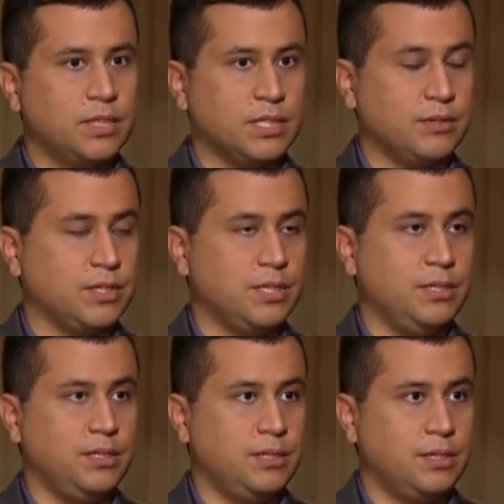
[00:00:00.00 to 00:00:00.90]
So I was
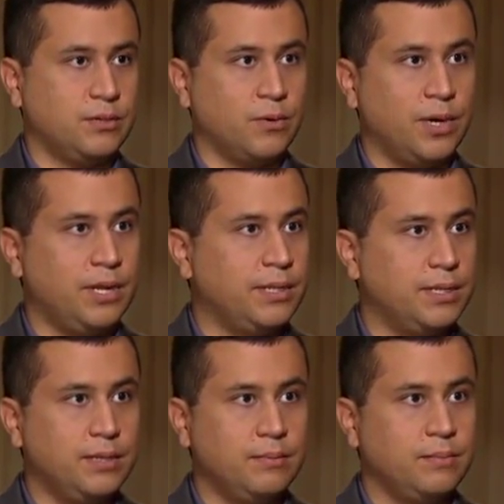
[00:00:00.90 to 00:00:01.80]

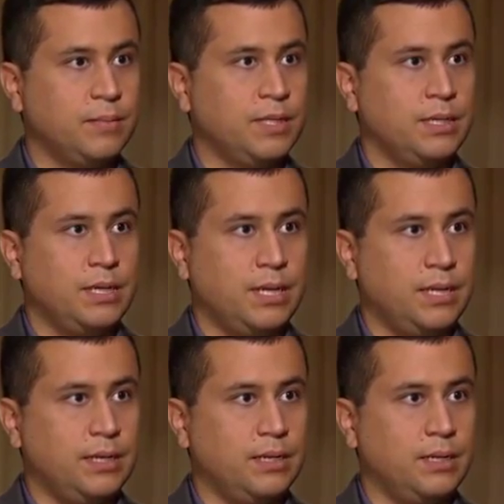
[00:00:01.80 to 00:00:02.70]
disoriented,
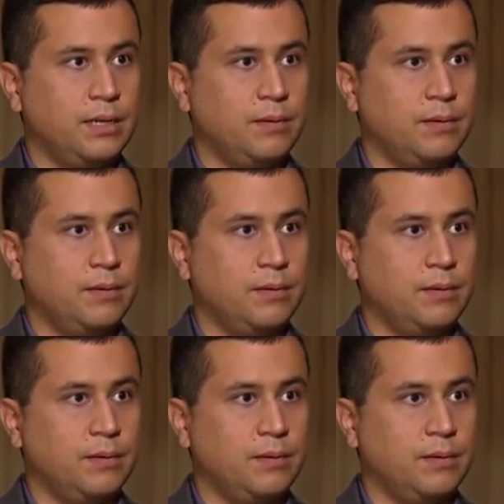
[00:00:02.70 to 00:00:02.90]
and